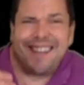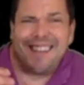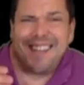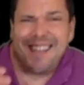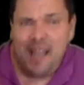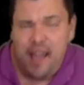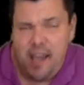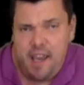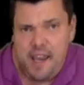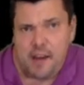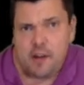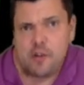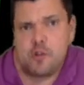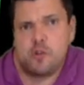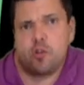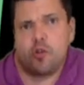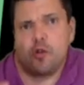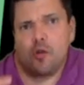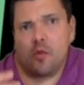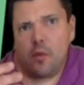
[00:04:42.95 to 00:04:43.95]
the
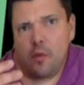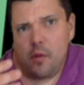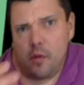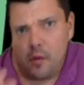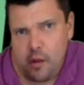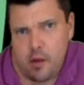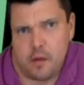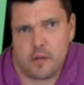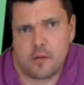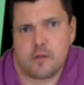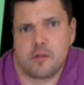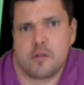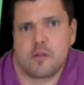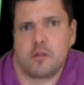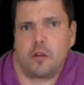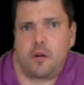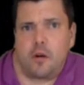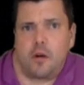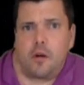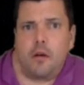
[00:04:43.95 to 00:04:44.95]
actual
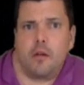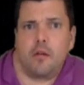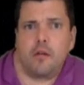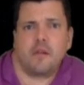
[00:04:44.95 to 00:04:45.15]
ulcer.